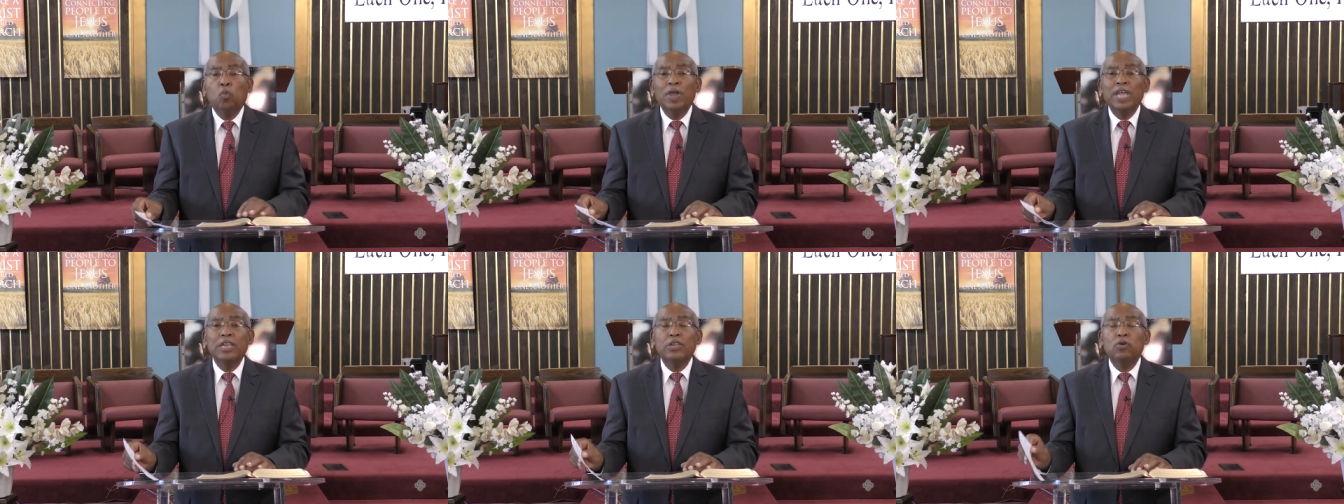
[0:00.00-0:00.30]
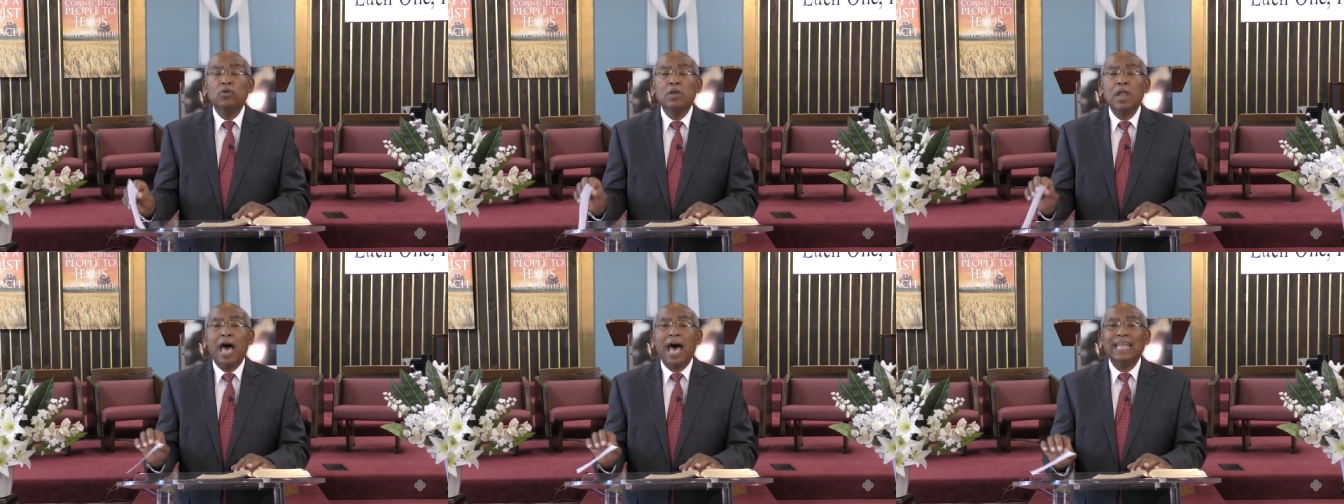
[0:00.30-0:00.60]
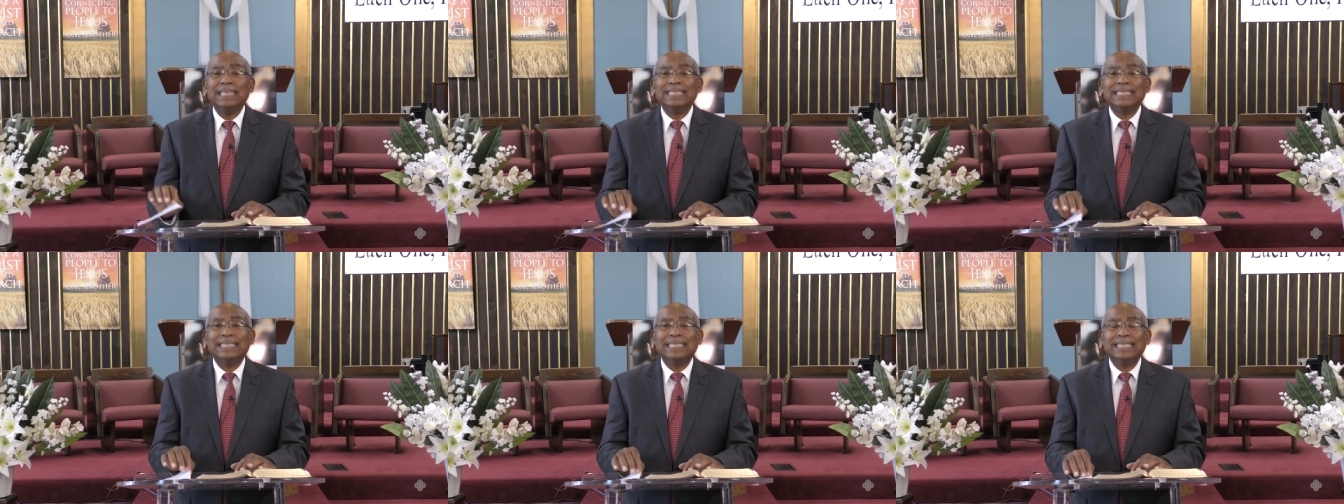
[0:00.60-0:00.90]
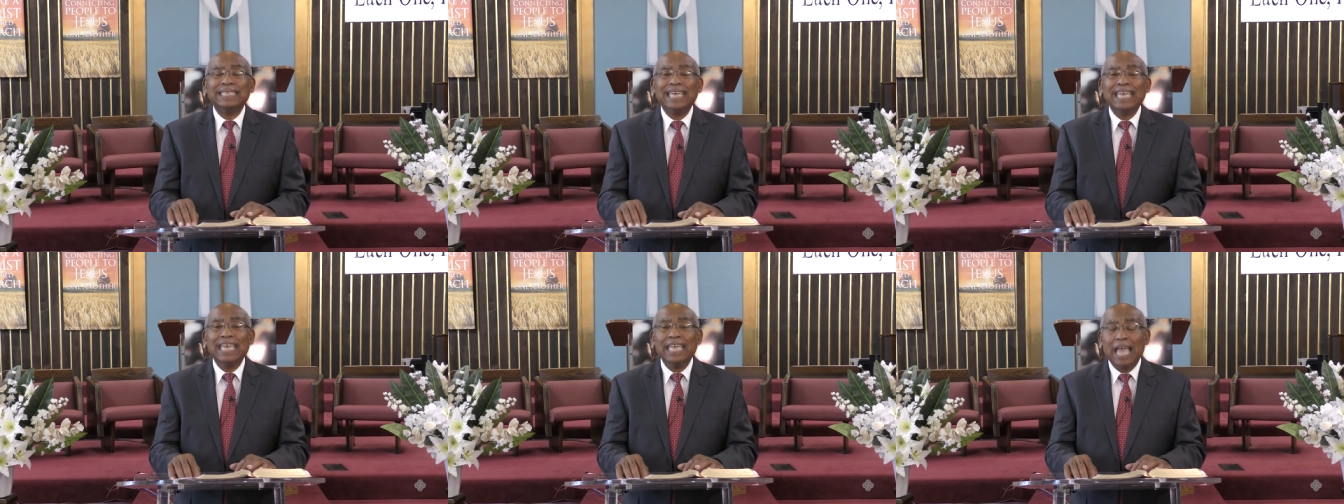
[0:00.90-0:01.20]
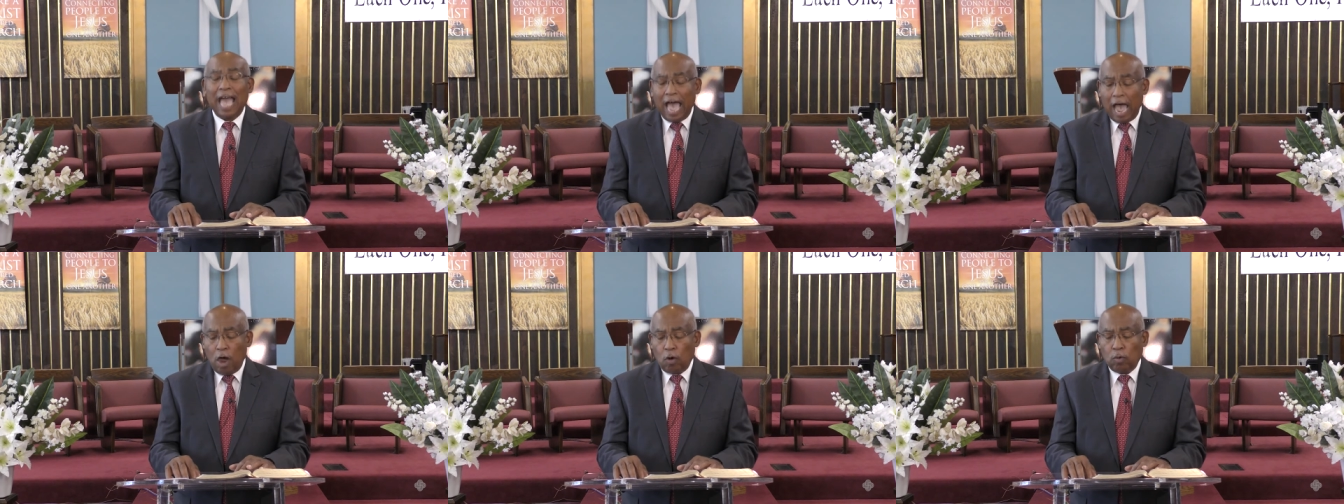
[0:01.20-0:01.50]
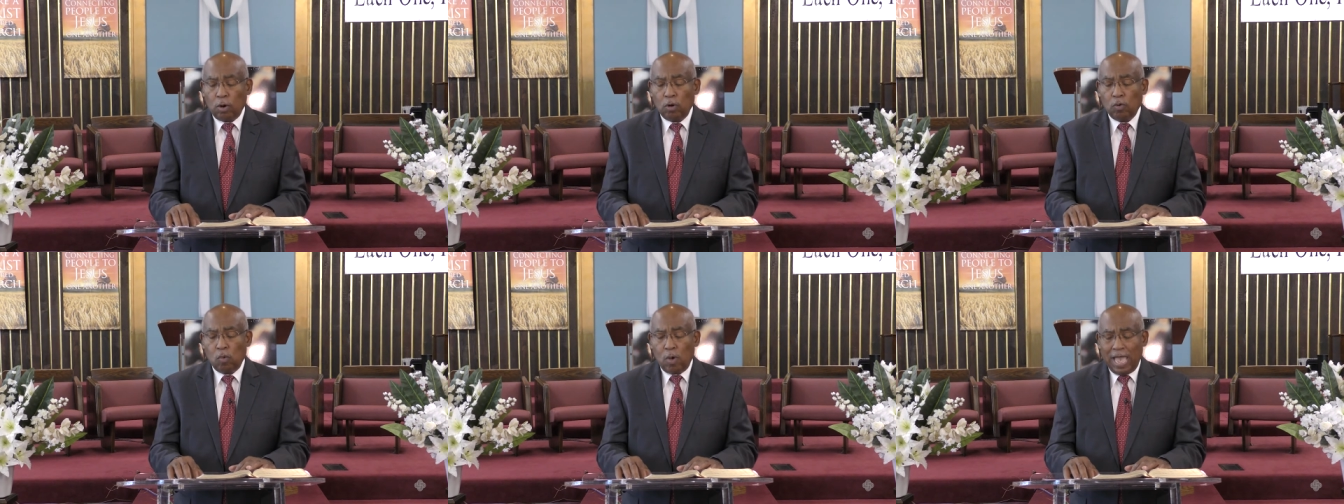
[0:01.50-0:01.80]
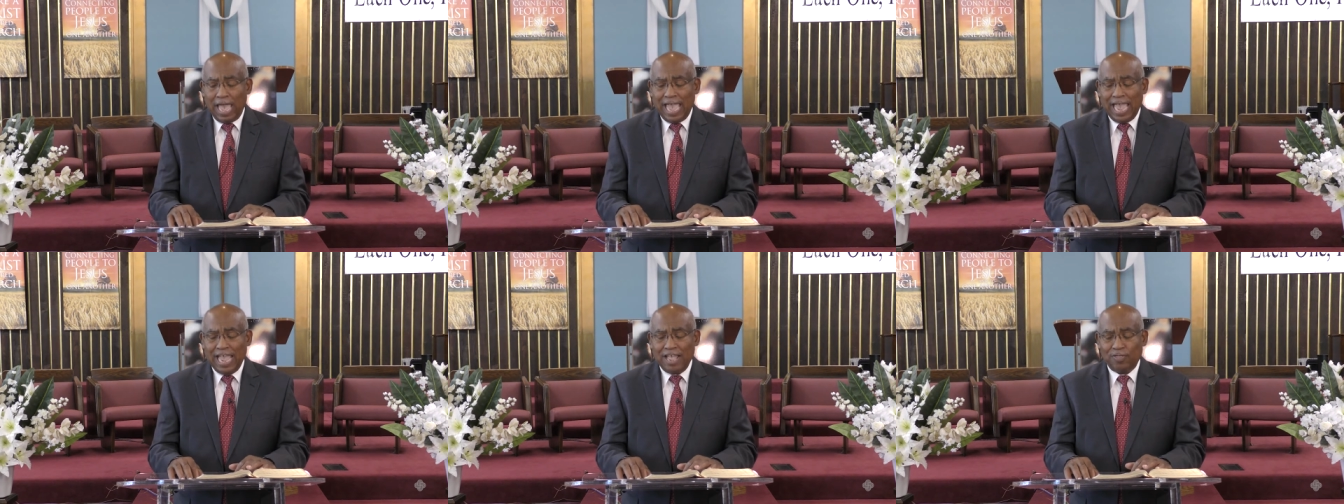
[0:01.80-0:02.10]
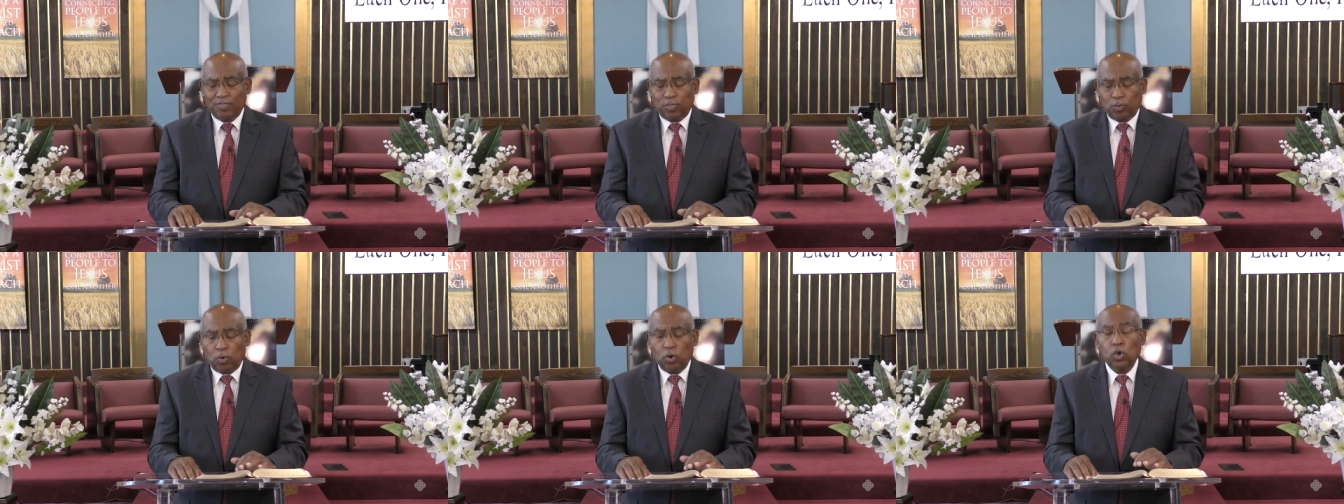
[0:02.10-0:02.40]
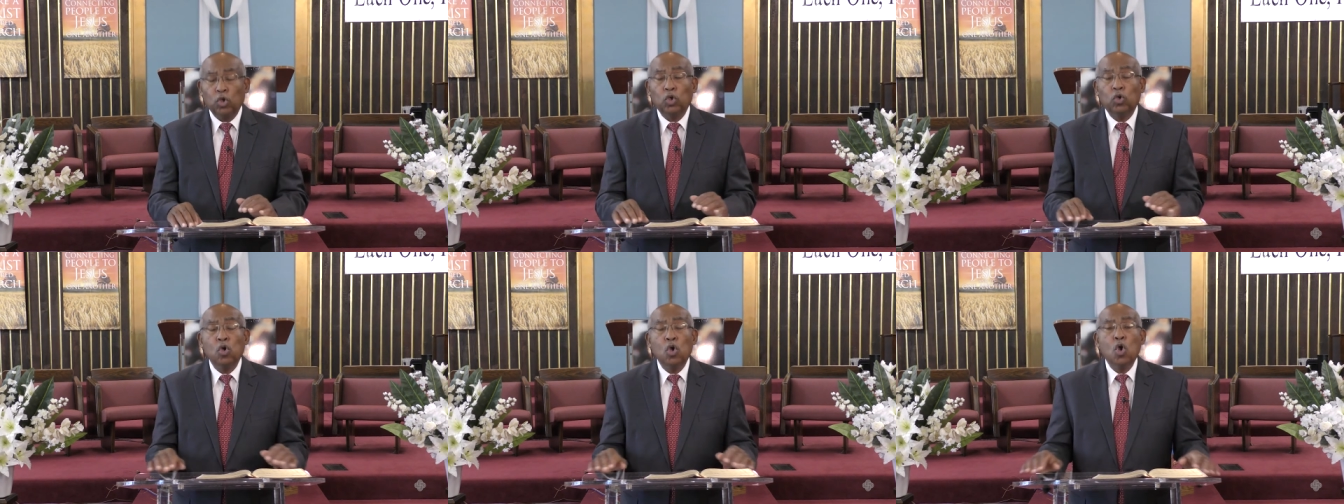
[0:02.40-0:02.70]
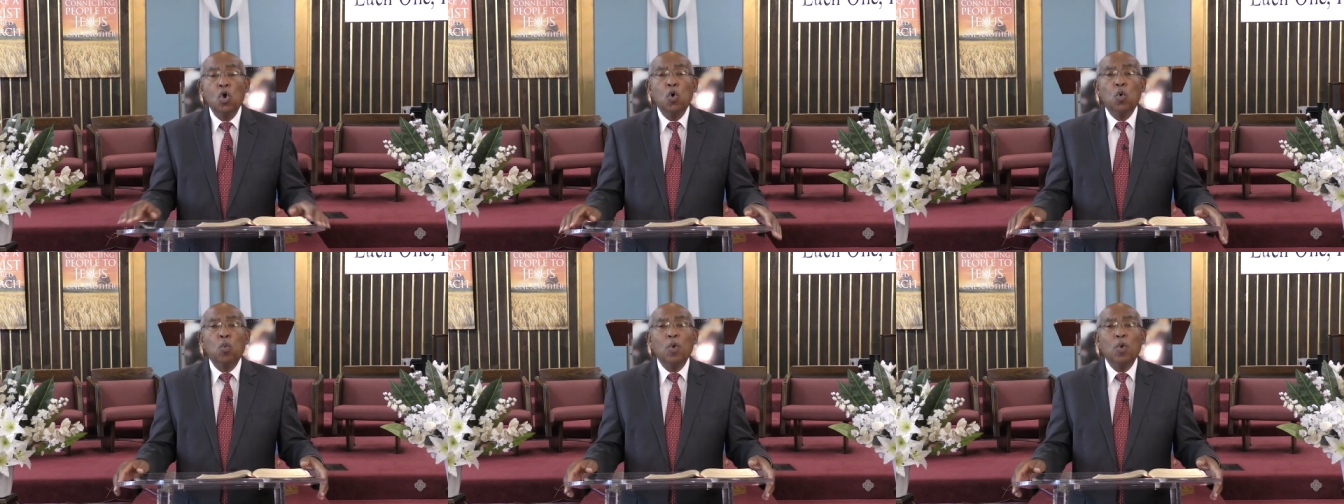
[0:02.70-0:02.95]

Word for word: We do not see our way through.